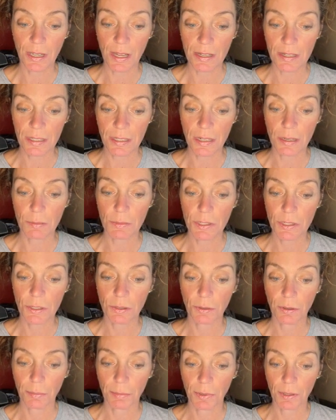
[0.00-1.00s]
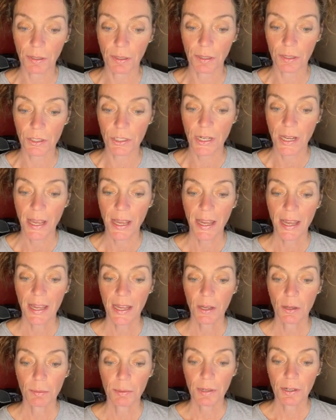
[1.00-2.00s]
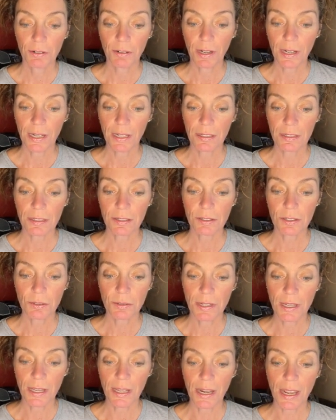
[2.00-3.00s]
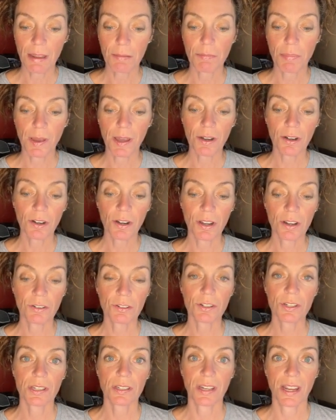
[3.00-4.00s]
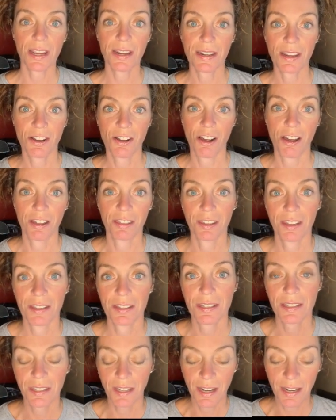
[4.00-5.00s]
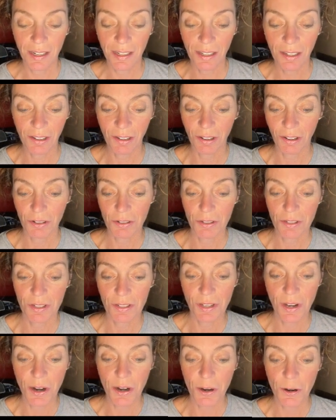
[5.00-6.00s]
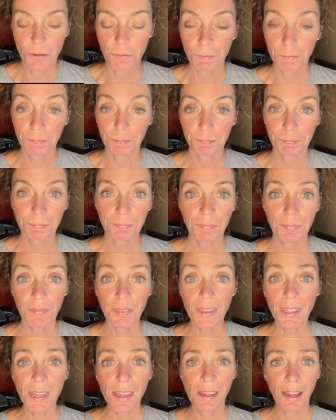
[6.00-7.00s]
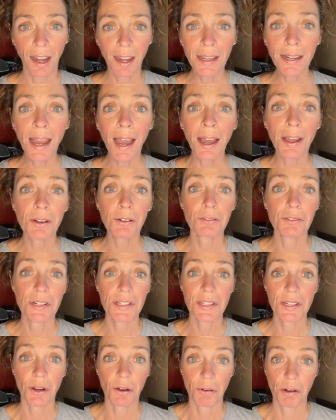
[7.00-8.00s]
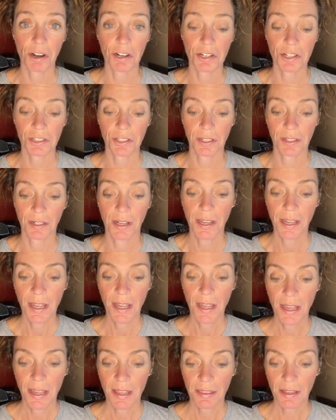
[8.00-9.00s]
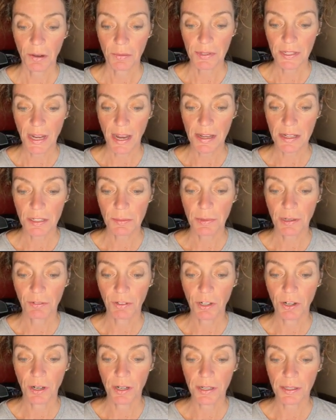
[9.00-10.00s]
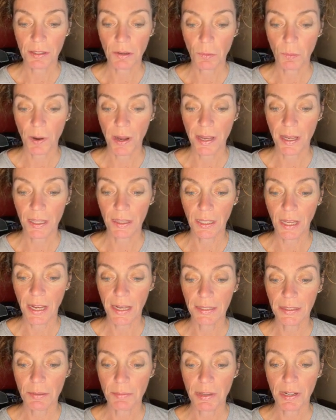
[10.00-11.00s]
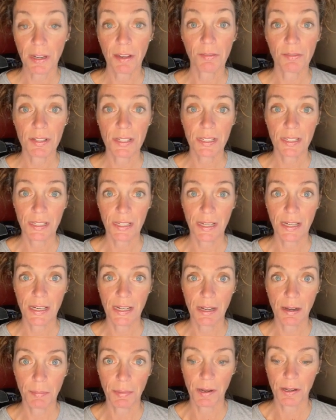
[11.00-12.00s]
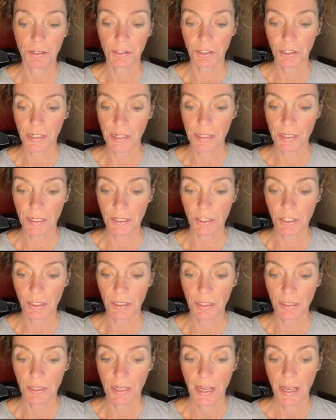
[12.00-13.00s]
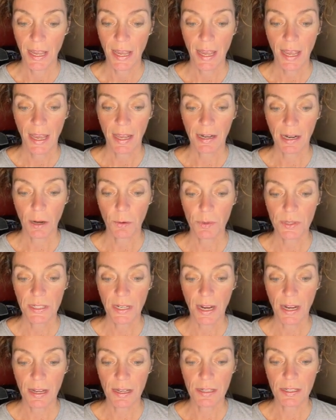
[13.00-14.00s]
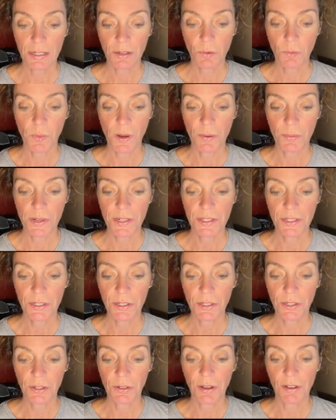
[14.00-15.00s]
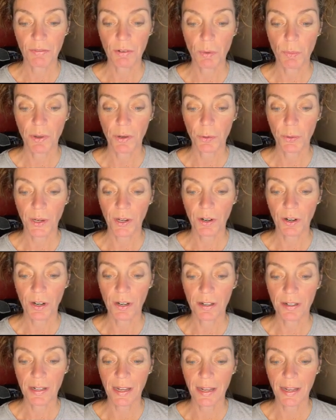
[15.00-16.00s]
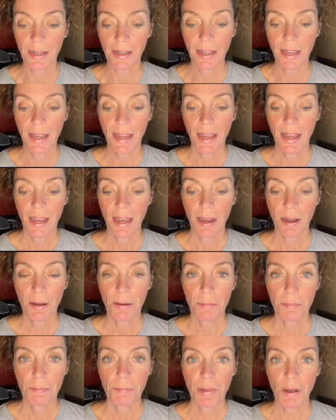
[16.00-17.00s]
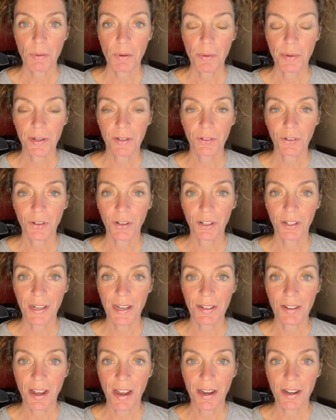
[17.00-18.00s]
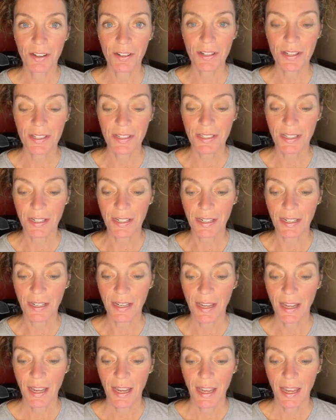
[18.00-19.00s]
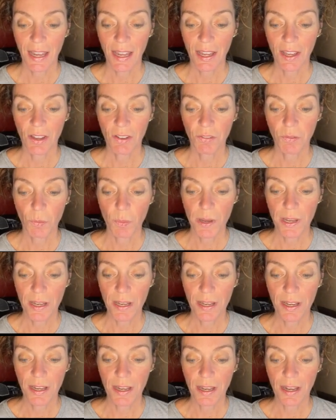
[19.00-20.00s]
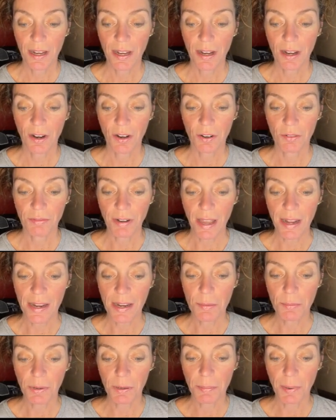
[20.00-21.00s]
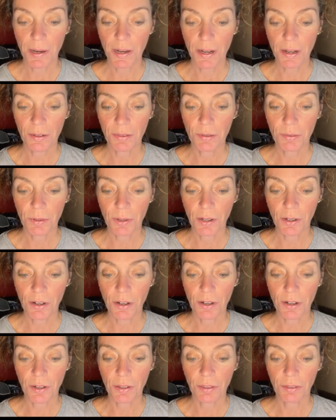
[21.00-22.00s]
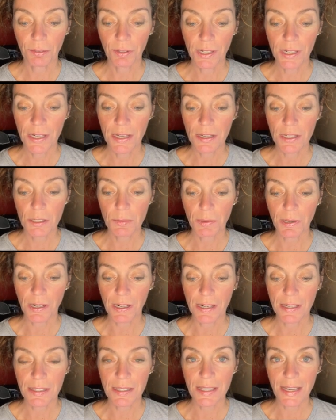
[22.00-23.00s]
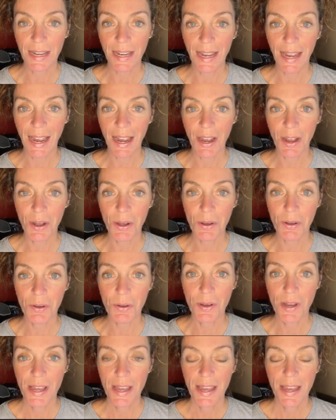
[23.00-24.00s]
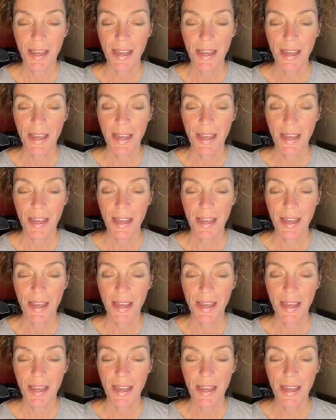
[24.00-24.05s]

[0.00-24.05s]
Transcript: that seems to emerge. It would be great to get a better understanding on this. Thank you. So I'd had a recent question that was asked me regarding the white light that many of us see upon transition. And I was asked what we do if we want to incarnate, but we want to incarnate in a higher density. If we are ready and prepared through our current 3D experience, how